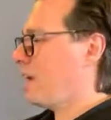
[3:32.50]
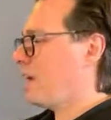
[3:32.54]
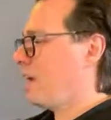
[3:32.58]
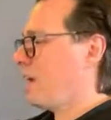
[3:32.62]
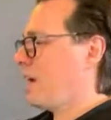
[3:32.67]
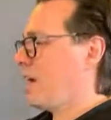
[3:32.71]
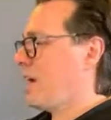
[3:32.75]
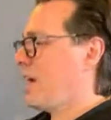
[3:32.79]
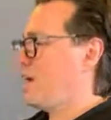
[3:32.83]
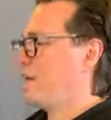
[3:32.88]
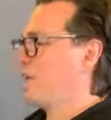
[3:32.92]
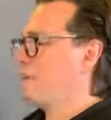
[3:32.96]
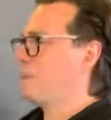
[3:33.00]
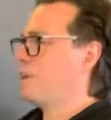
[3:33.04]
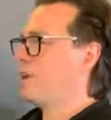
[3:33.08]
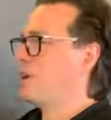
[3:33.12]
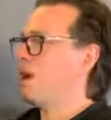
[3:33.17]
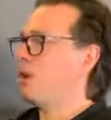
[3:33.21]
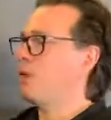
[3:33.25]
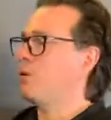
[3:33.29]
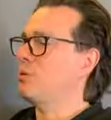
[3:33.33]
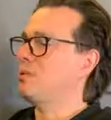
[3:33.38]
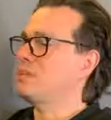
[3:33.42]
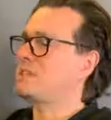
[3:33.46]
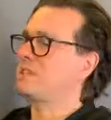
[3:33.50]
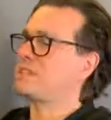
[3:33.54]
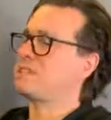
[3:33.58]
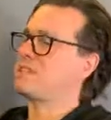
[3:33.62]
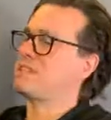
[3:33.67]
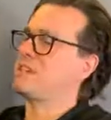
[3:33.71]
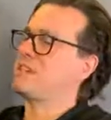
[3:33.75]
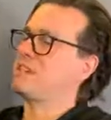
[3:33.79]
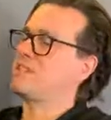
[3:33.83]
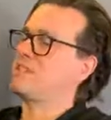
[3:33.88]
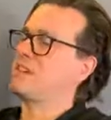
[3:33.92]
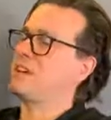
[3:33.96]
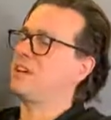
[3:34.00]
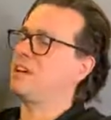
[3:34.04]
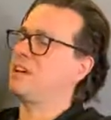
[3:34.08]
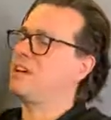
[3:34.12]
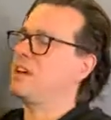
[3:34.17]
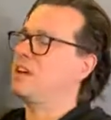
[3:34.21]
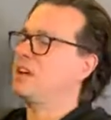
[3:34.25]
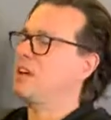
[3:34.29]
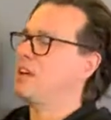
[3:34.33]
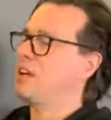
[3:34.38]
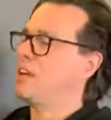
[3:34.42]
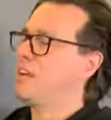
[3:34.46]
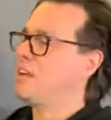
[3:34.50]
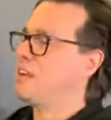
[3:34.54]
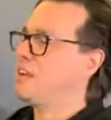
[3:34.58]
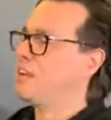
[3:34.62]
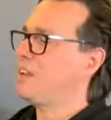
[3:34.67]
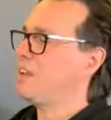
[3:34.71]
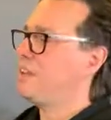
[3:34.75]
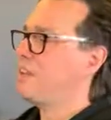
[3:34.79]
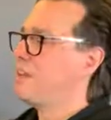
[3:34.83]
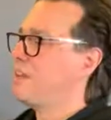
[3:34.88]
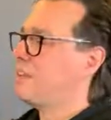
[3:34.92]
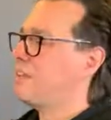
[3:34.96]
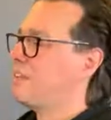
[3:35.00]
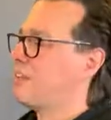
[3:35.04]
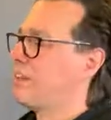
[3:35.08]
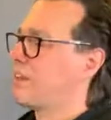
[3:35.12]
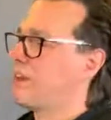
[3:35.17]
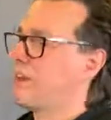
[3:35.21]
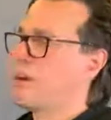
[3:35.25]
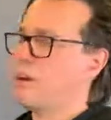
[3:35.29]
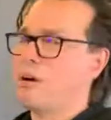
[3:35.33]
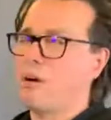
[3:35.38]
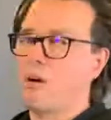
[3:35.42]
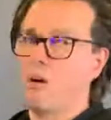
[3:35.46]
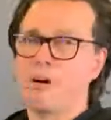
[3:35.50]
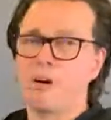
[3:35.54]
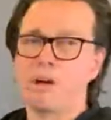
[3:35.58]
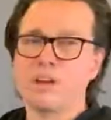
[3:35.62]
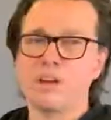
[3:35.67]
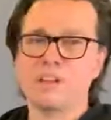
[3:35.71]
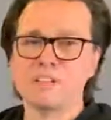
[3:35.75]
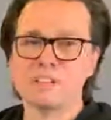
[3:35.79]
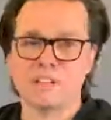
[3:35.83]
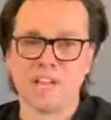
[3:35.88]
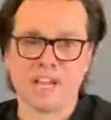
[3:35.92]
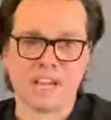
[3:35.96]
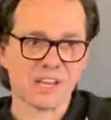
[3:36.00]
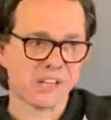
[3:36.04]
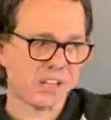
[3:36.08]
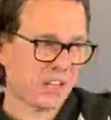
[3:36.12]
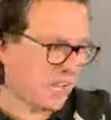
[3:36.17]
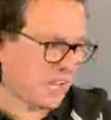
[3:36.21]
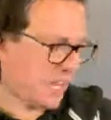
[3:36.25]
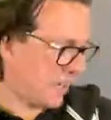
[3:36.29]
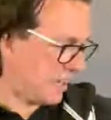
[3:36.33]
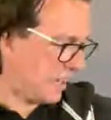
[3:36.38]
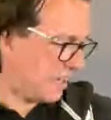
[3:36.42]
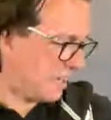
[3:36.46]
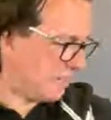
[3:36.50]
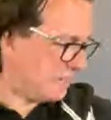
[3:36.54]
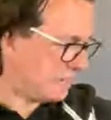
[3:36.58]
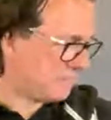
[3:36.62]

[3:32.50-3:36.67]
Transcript: and we hold the scissors in the claw technique.